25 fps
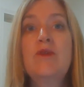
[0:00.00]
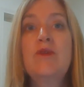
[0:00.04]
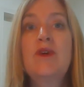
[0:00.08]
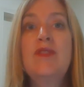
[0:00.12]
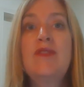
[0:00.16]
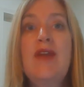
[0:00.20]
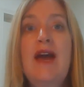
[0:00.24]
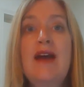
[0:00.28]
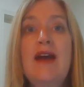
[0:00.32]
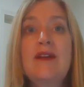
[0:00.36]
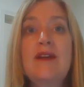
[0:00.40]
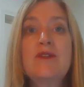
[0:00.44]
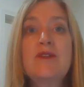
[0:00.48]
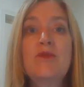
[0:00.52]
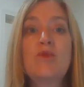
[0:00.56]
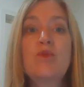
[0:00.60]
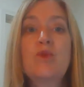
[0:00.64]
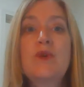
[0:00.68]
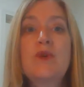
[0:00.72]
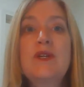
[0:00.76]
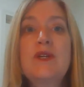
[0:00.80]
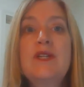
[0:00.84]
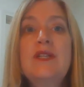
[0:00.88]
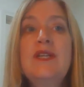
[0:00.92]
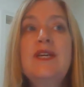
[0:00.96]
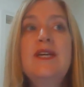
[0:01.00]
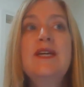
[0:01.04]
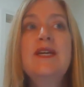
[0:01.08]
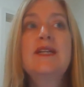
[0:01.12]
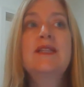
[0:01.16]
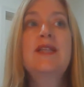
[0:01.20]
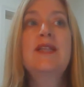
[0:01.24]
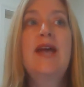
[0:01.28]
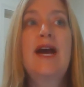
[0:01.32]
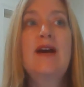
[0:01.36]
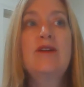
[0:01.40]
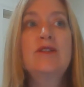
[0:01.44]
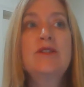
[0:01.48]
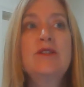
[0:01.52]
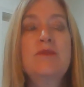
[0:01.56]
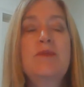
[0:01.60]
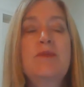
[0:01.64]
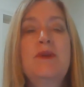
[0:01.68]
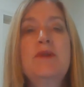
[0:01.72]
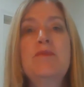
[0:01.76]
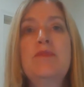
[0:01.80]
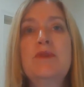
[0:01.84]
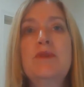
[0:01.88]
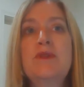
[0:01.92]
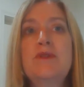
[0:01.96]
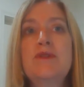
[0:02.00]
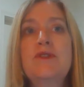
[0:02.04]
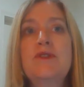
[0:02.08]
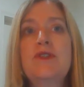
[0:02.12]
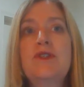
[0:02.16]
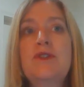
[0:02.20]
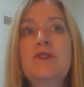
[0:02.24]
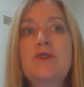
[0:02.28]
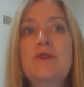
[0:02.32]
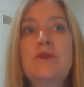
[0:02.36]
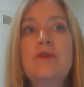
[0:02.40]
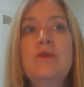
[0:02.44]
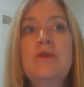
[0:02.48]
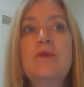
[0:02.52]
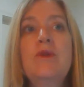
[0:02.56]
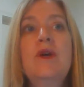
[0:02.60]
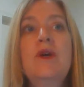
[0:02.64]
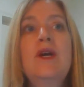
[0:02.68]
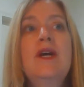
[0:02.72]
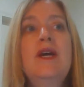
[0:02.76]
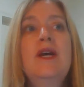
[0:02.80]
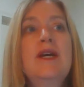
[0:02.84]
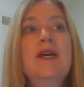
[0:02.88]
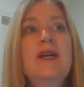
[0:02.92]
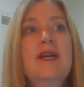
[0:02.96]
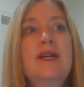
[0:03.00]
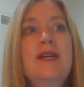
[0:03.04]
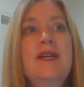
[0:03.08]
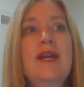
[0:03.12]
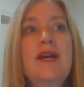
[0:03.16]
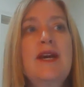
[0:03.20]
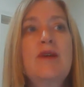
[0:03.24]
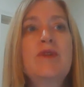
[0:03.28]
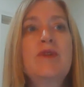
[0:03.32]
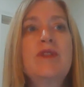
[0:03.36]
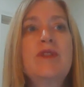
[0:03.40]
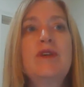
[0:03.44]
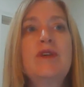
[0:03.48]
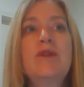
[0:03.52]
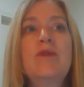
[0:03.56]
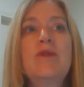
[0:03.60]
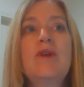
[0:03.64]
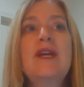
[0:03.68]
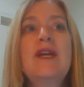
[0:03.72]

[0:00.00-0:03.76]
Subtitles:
And that really allows people to connect with you.